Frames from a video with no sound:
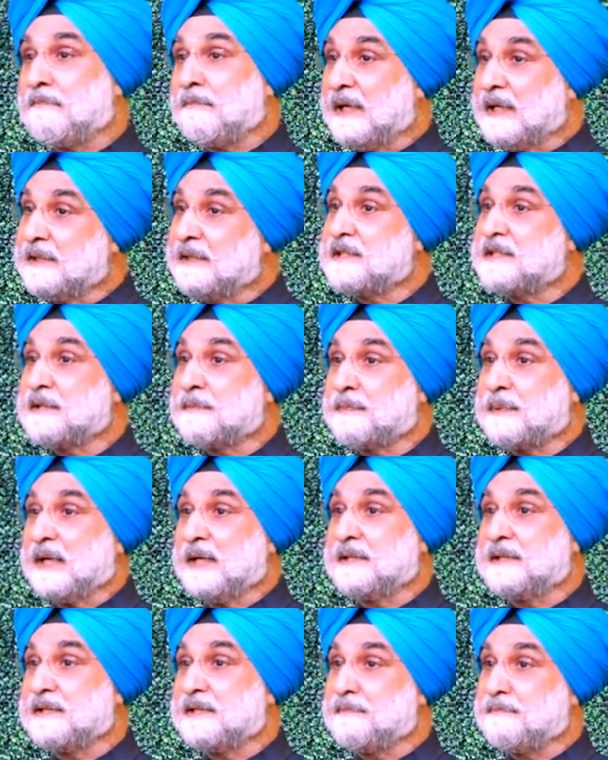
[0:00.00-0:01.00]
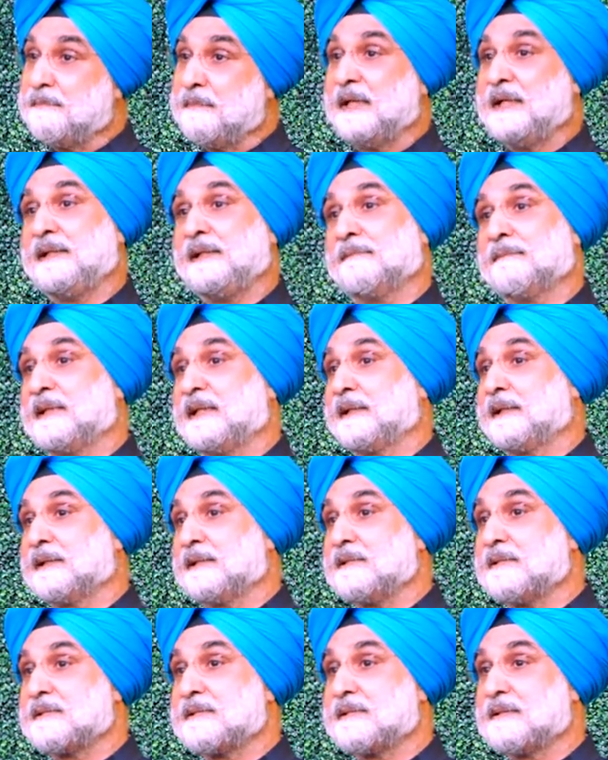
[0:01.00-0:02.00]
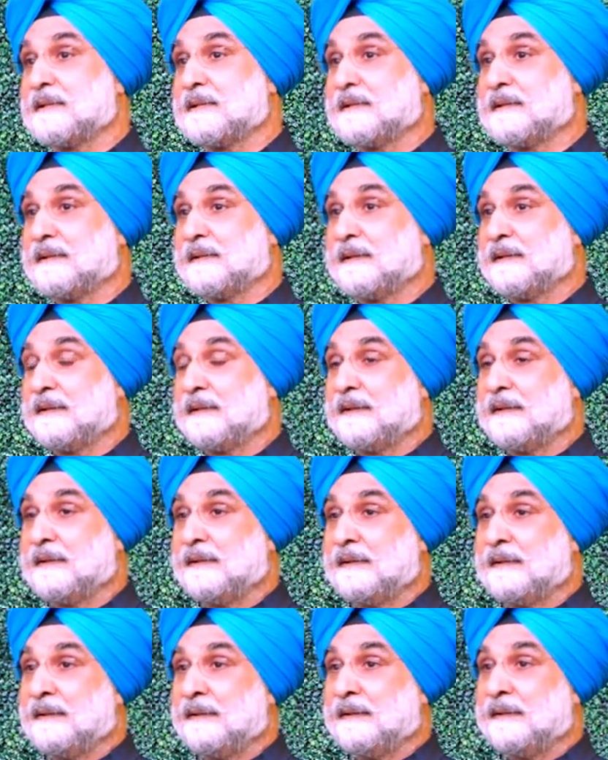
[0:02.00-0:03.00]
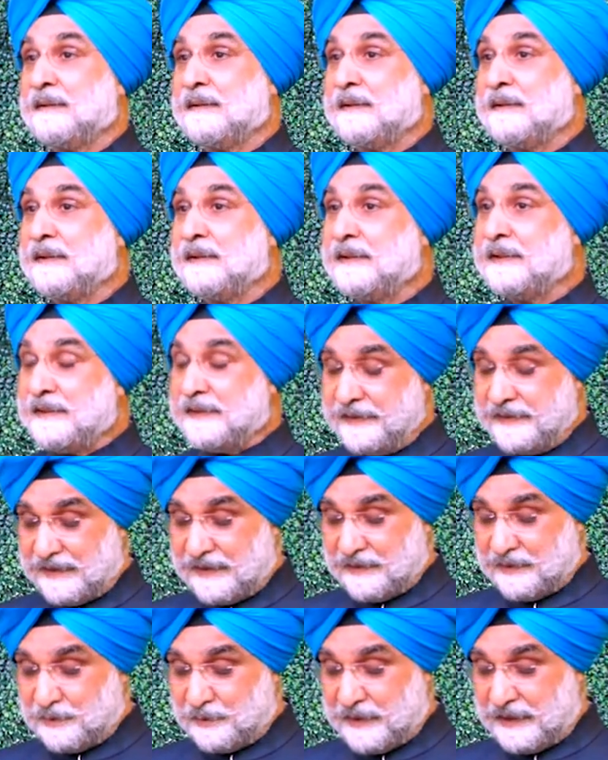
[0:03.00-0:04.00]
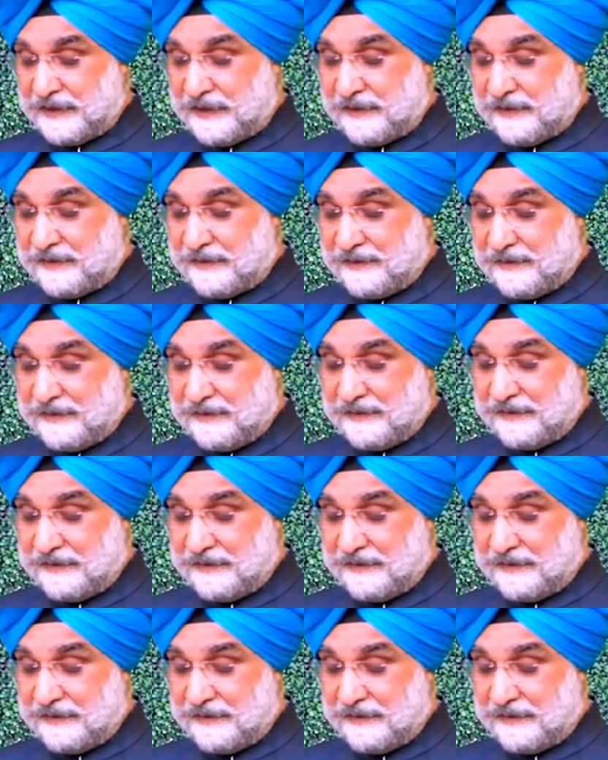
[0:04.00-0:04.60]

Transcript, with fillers: but it surprises many Americans. In India today,